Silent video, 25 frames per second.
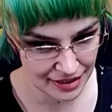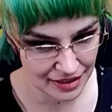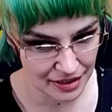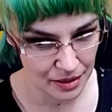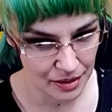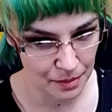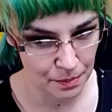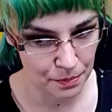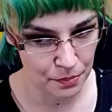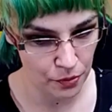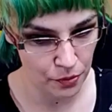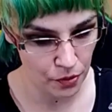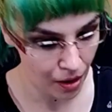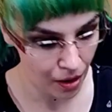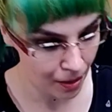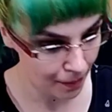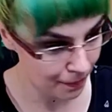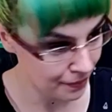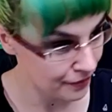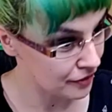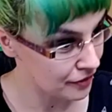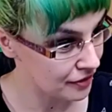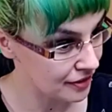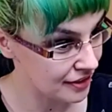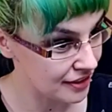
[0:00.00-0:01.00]

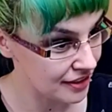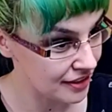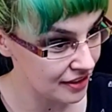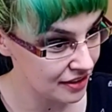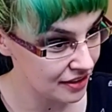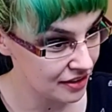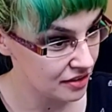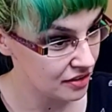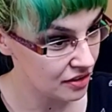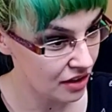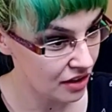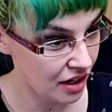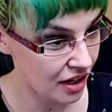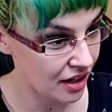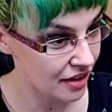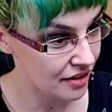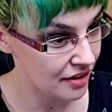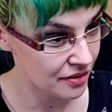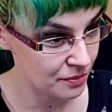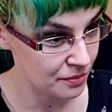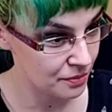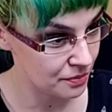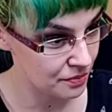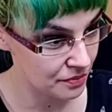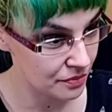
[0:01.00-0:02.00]
properly, not
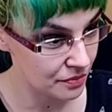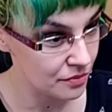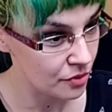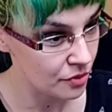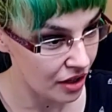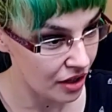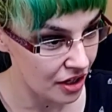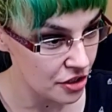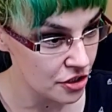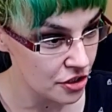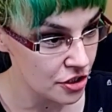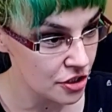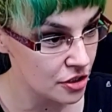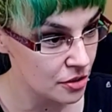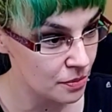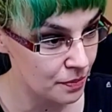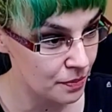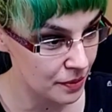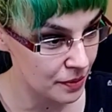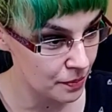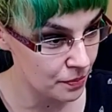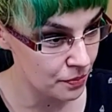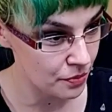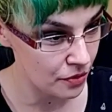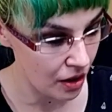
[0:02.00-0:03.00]
rushed
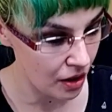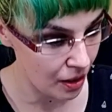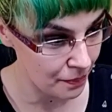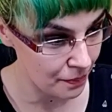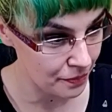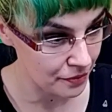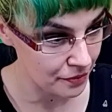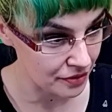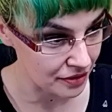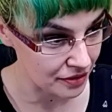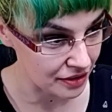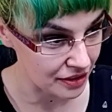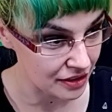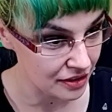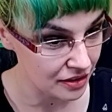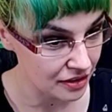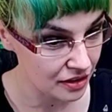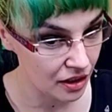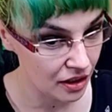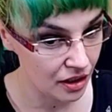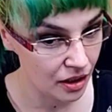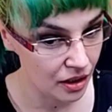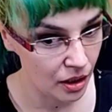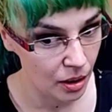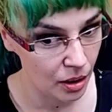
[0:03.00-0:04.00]
but properly,
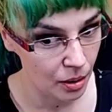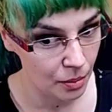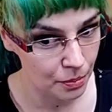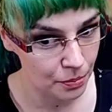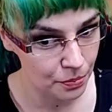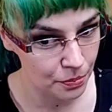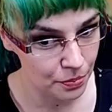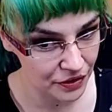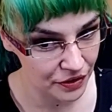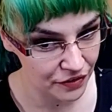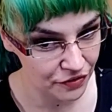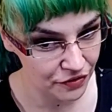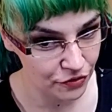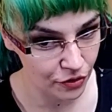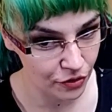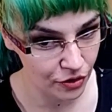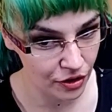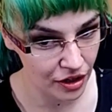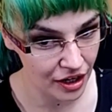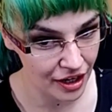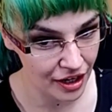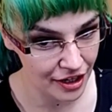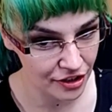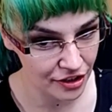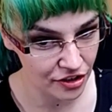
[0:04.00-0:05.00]

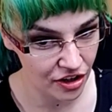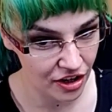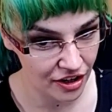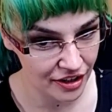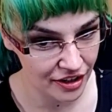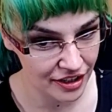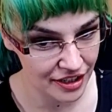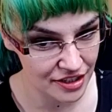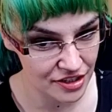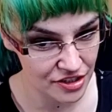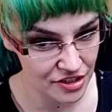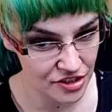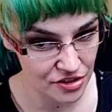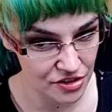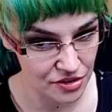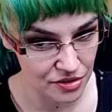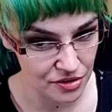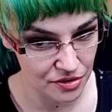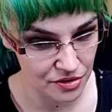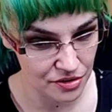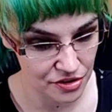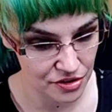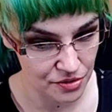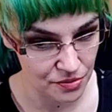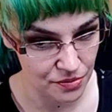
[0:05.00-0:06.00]
before I log
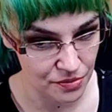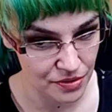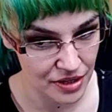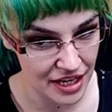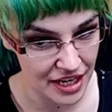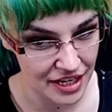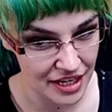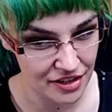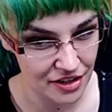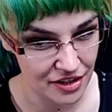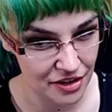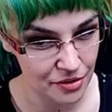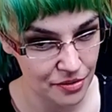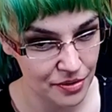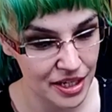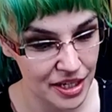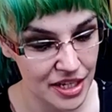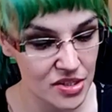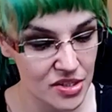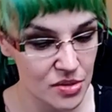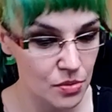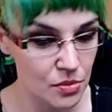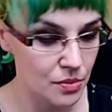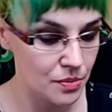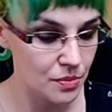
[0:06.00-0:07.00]
into to raid. Our
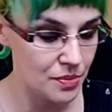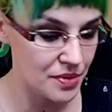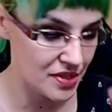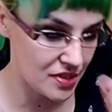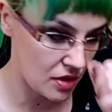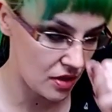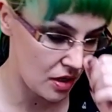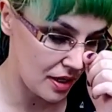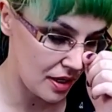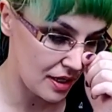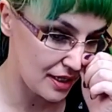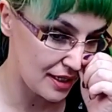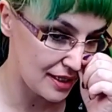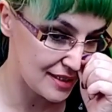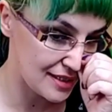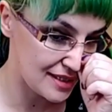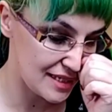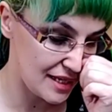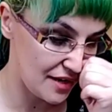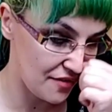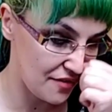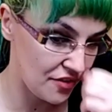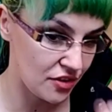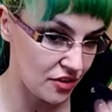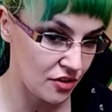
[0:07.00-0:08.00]
raids would be starting at
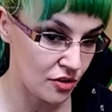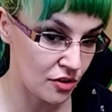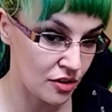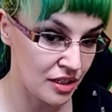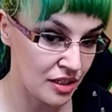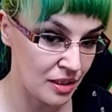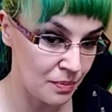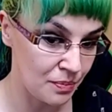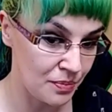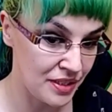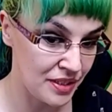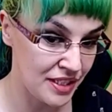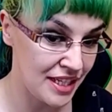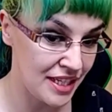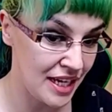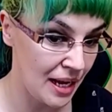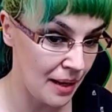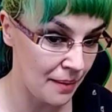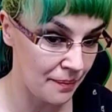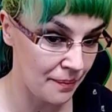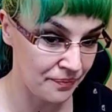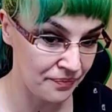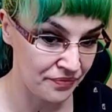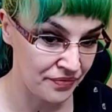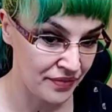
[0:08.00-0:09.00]
7:30
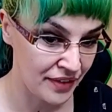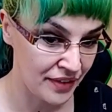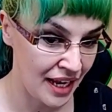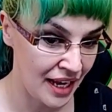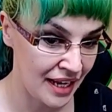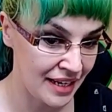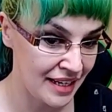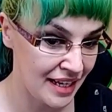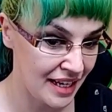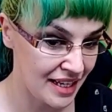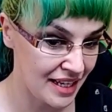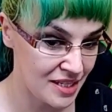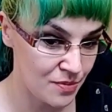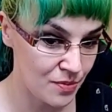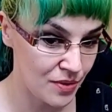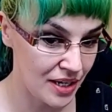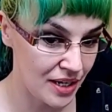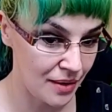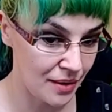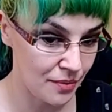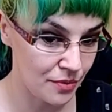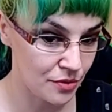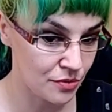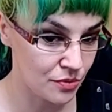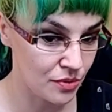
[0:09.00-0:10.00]
p.m. and that's when I
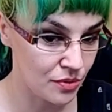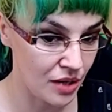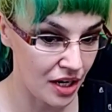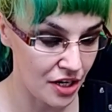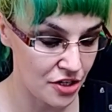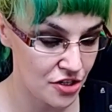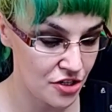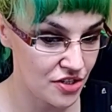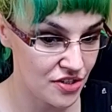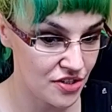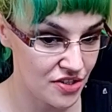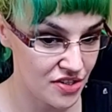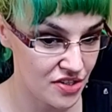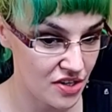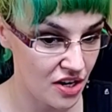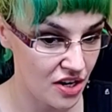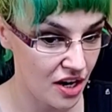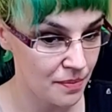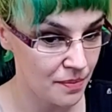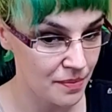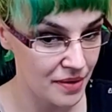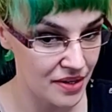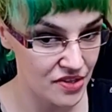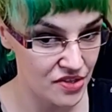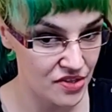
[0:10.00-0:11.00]
would rush to
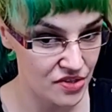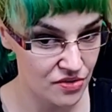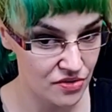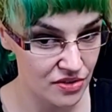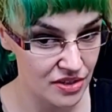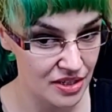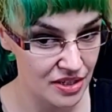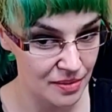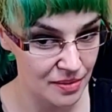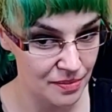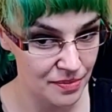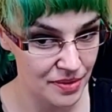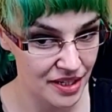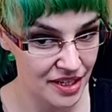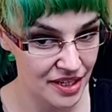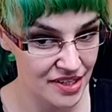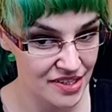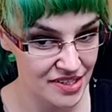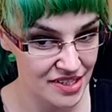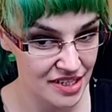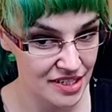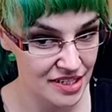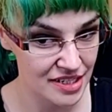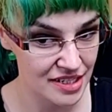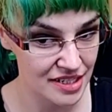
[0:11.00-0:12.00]
start my stream
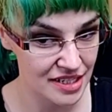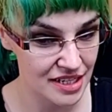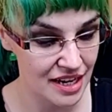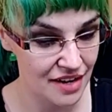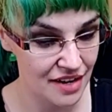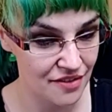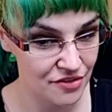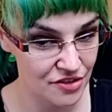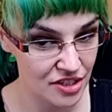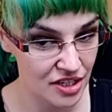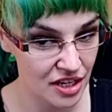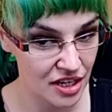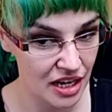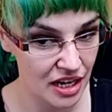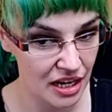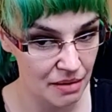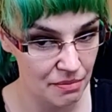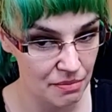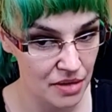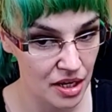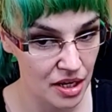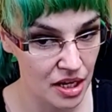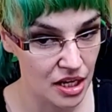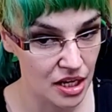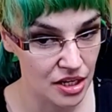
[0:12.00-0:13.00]
because I didn't have
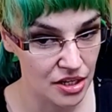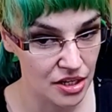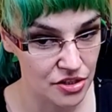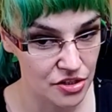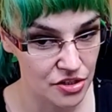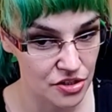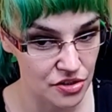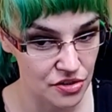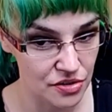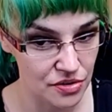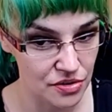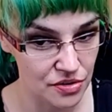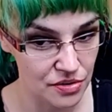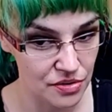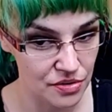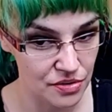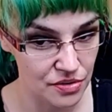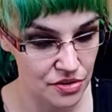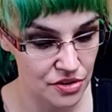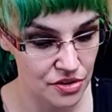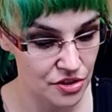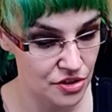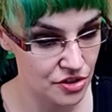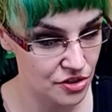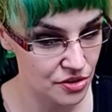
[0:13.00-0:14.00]
time to
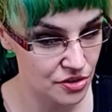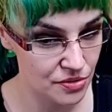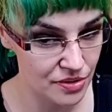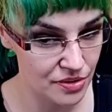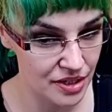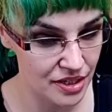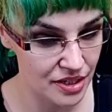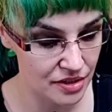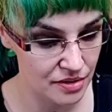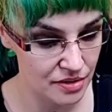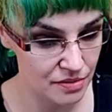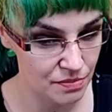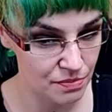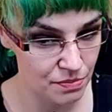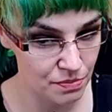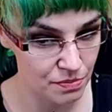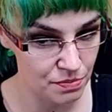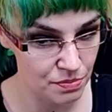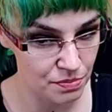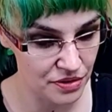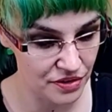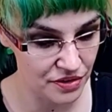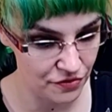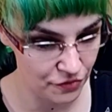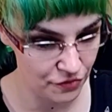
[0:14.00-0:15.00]
do it
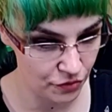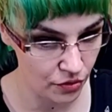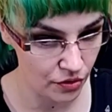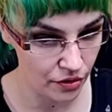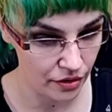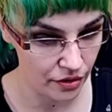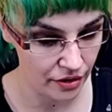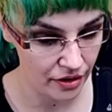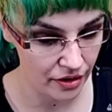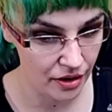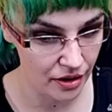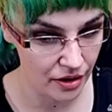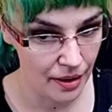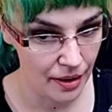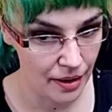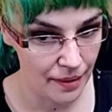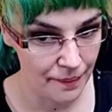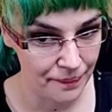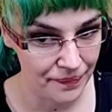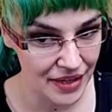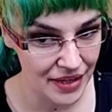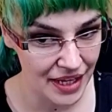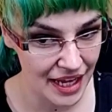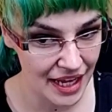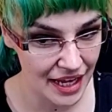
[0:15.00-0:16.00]
before.
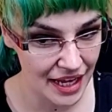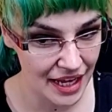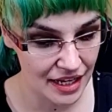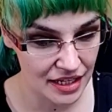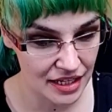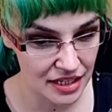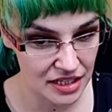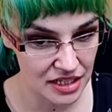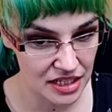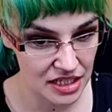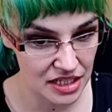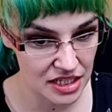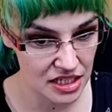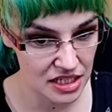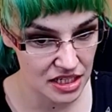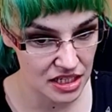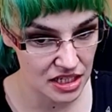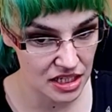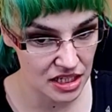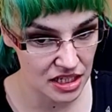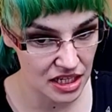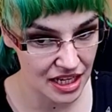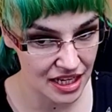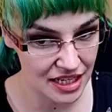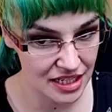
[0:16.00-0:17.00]
And
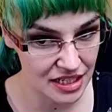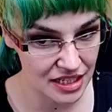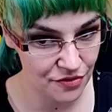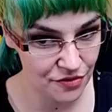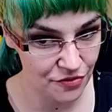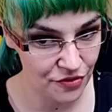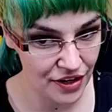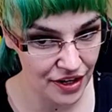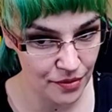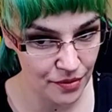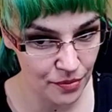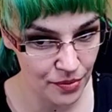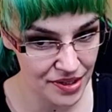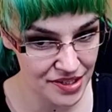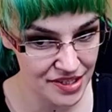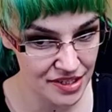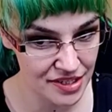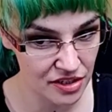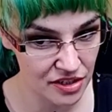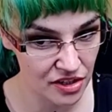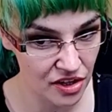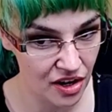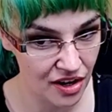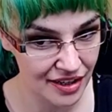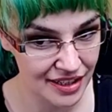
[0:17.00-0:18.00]
and if I wasn't
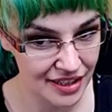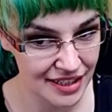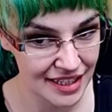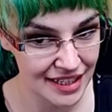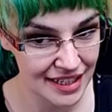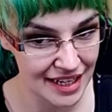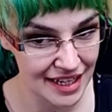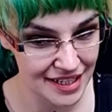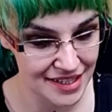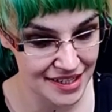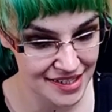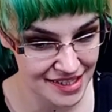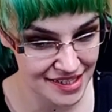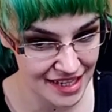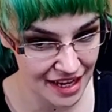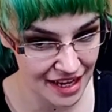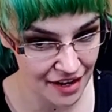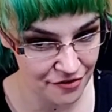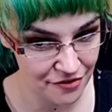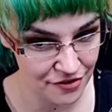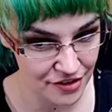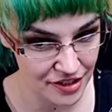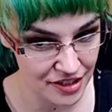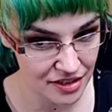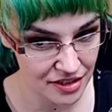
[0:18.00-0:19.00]
logged in at
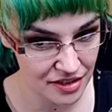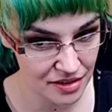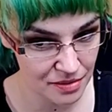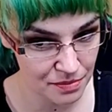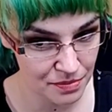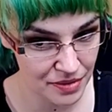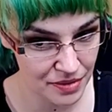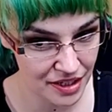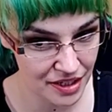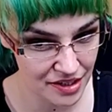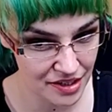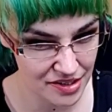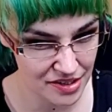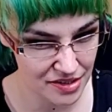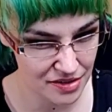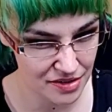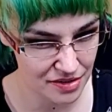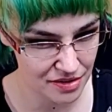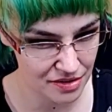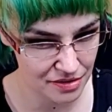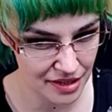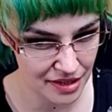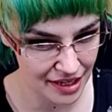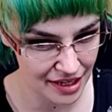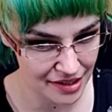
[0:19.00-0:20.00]
7
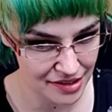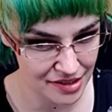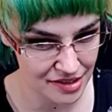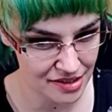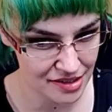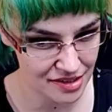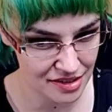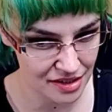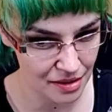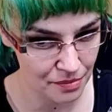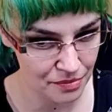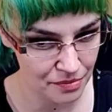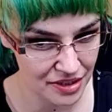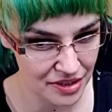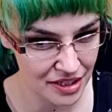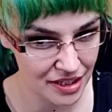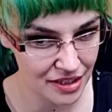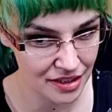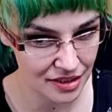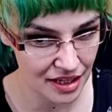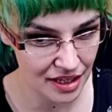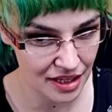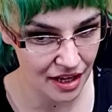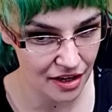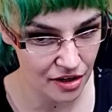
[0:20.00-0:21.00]
because that's
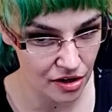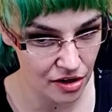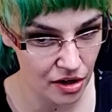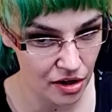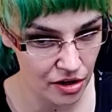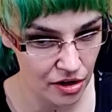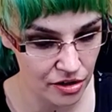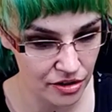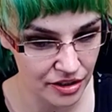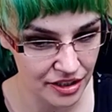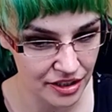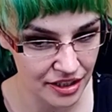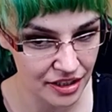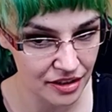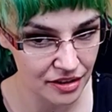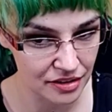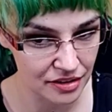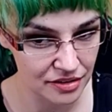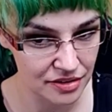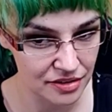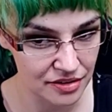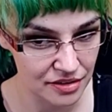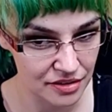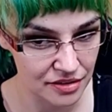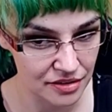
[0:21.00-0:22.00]
something that our
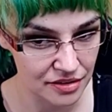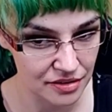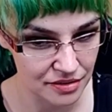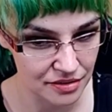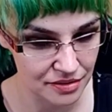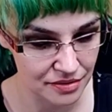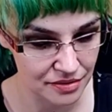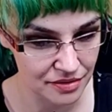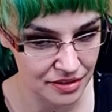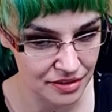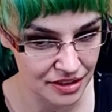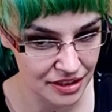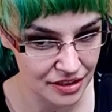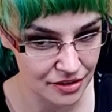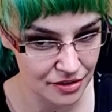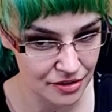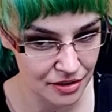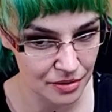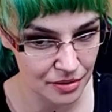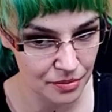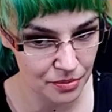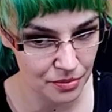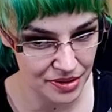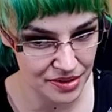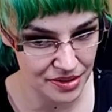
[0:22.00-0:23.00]
guild
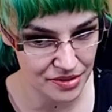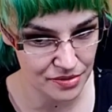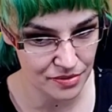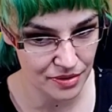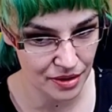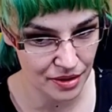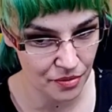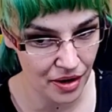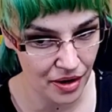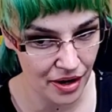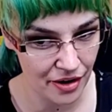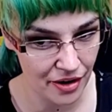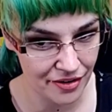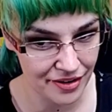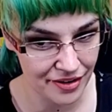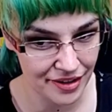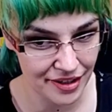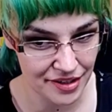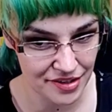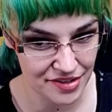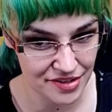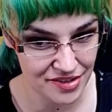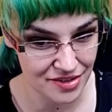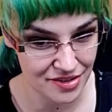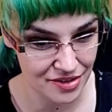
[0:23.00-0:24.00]
leader was requiring
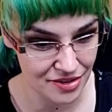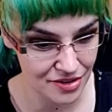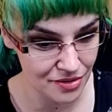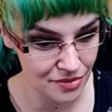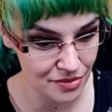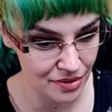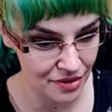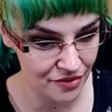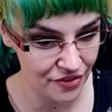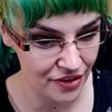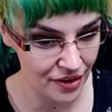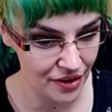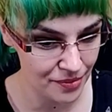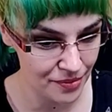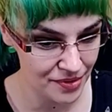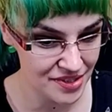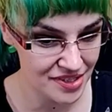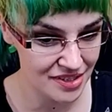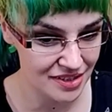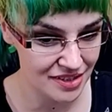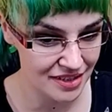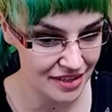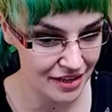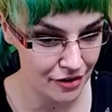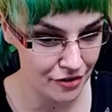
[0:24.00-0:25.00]
us to do. If I
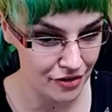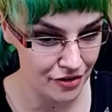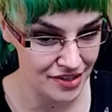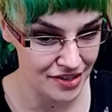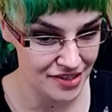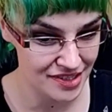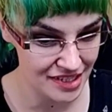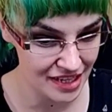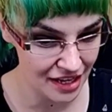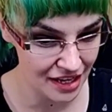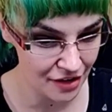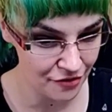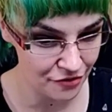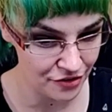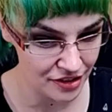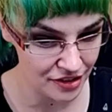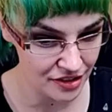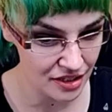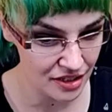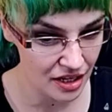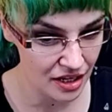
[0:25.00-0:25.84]
wasn't there at 7,